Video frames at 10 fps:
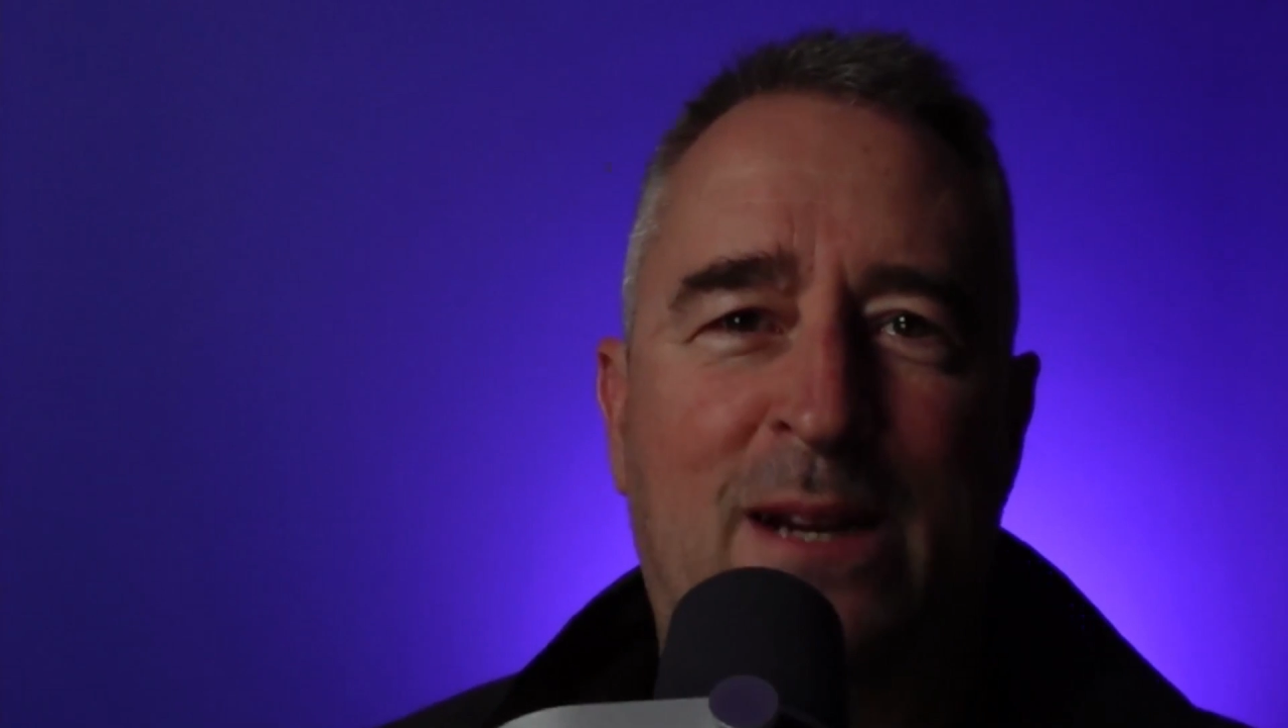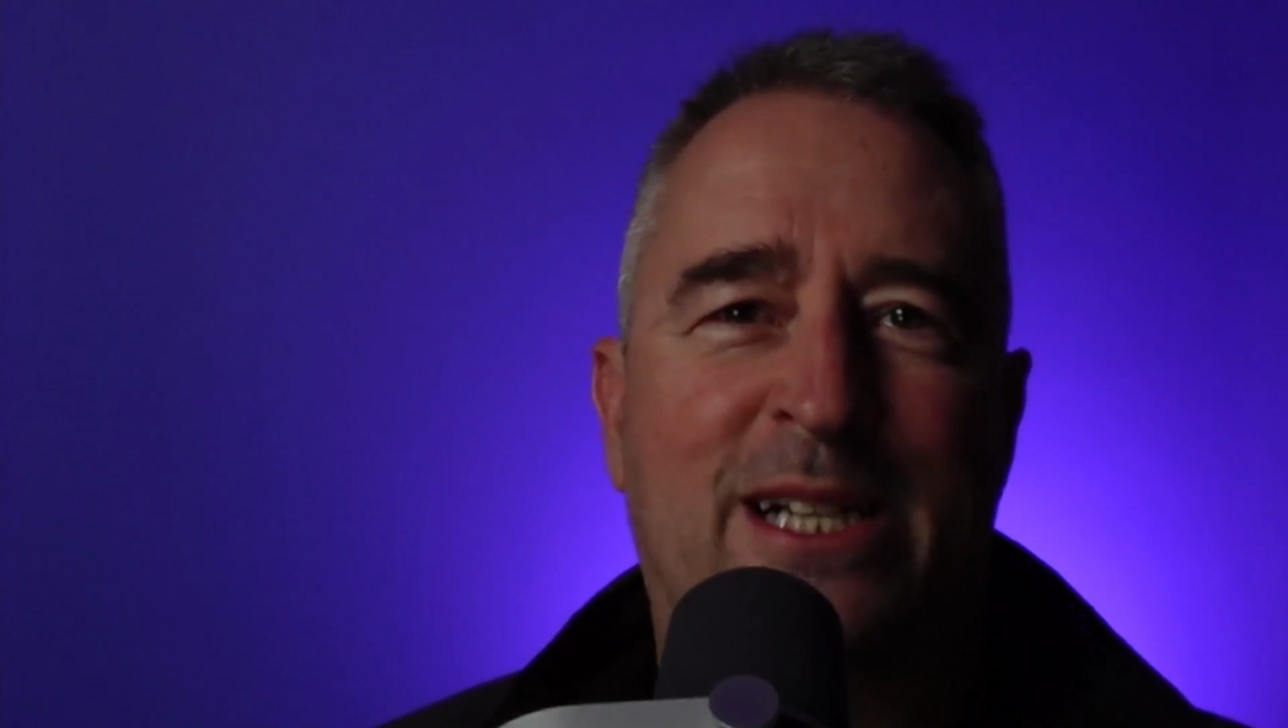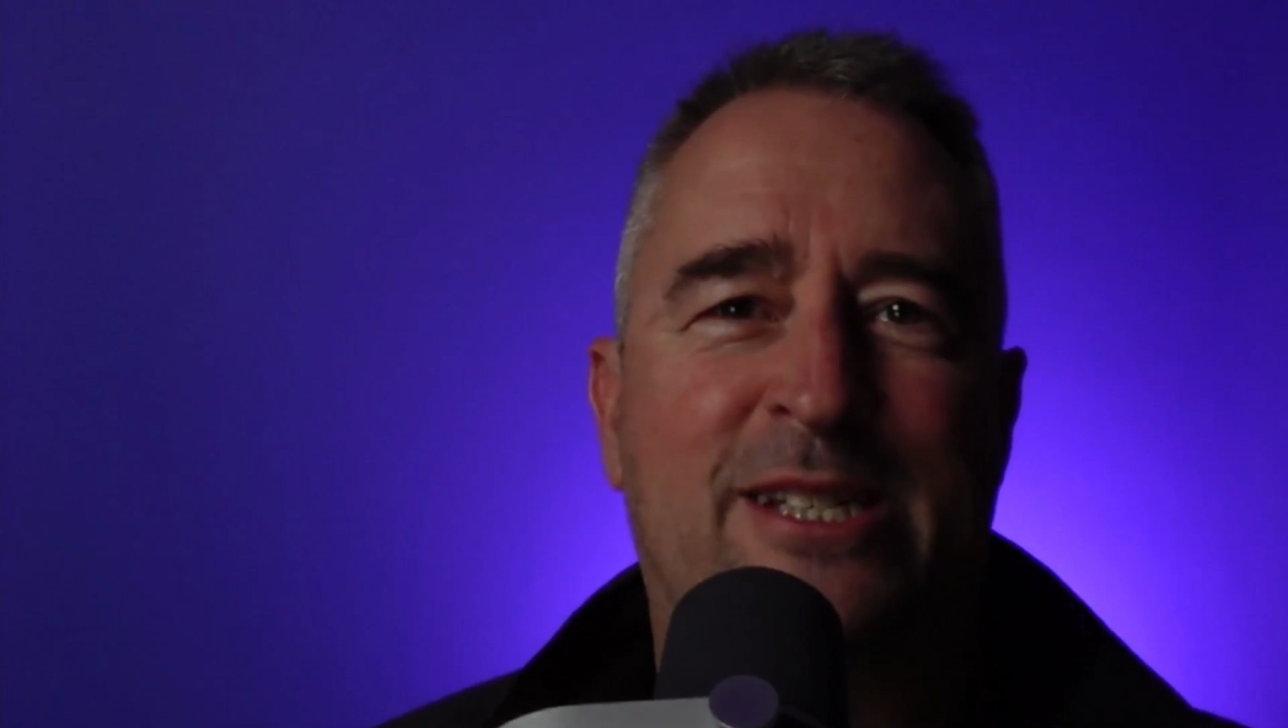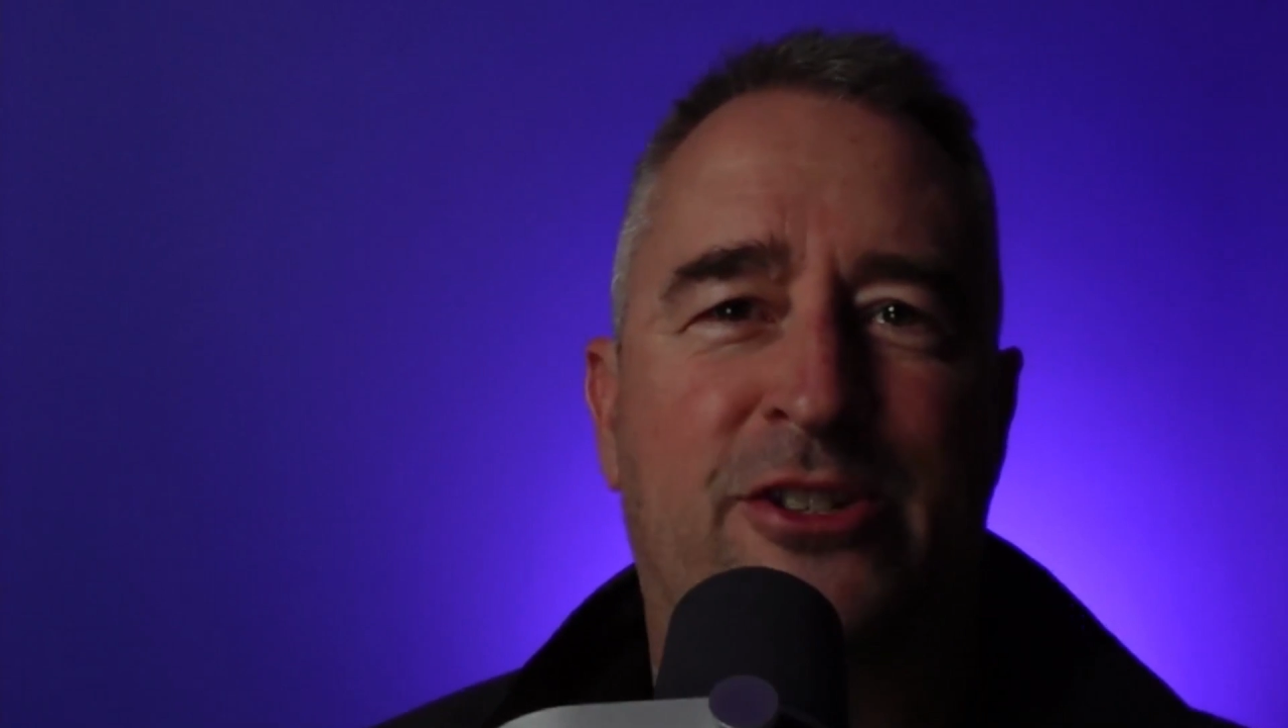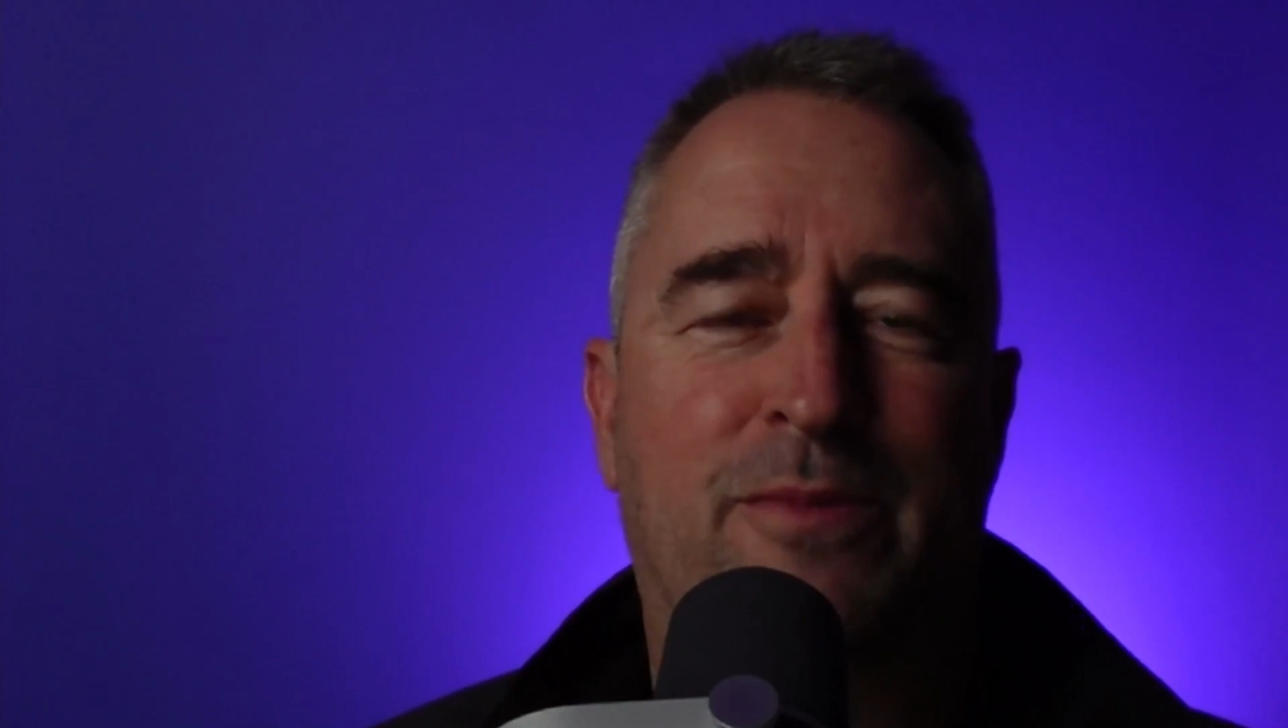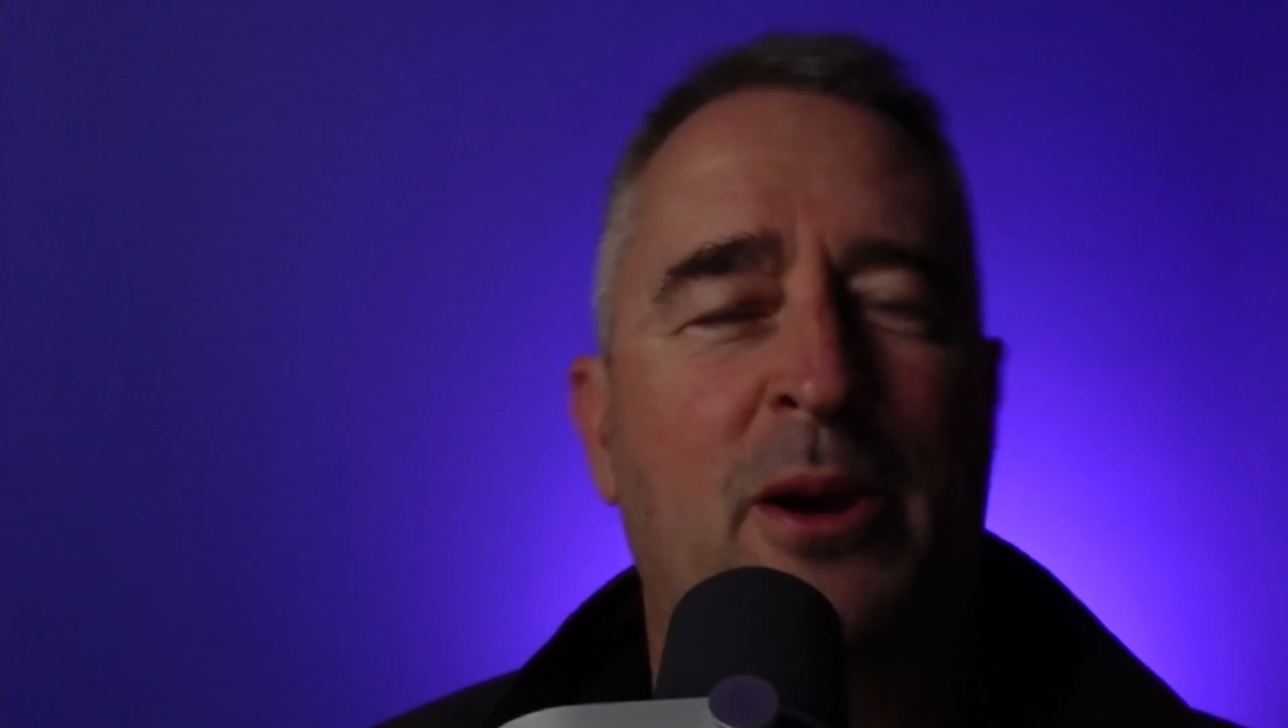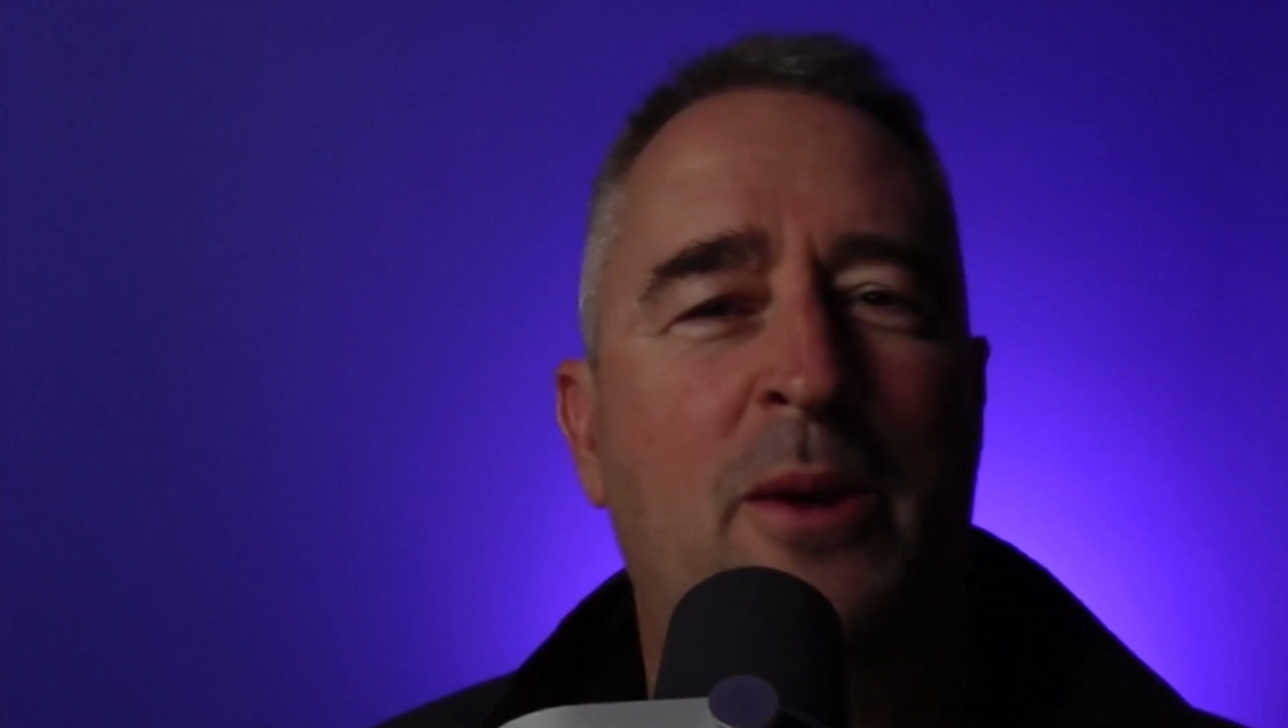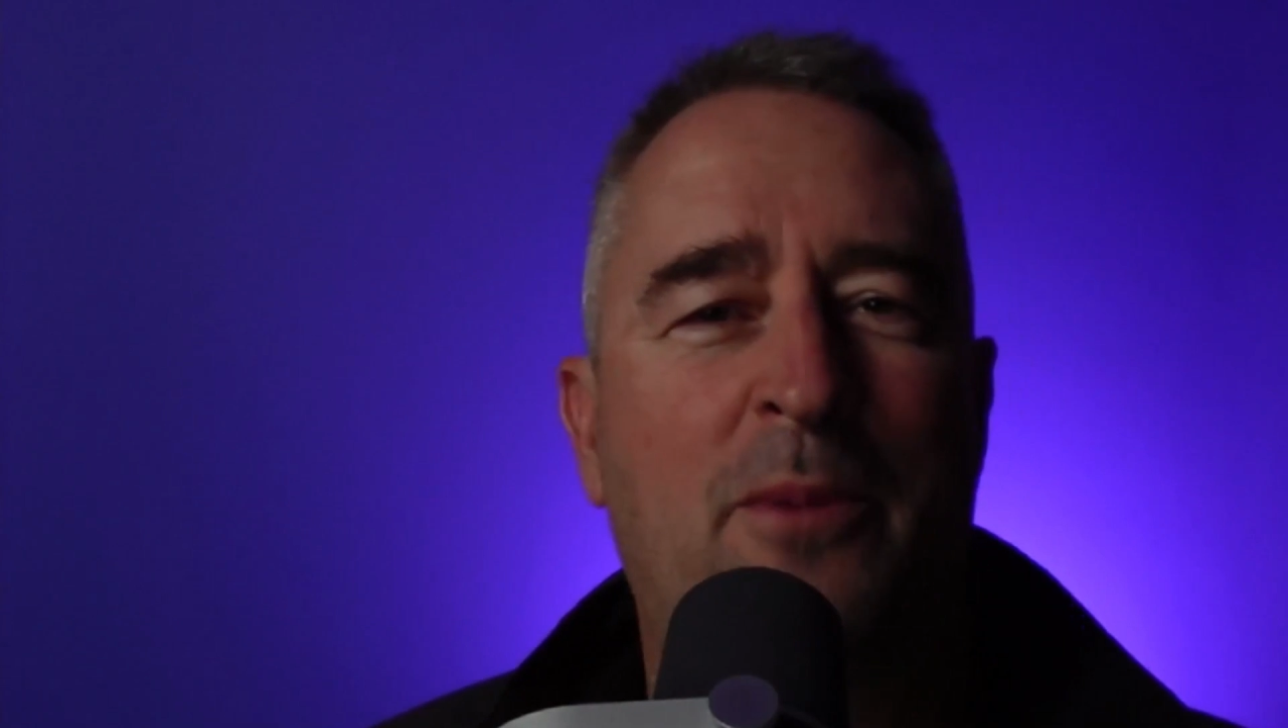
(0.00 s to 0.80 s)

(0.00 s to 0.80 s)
light strip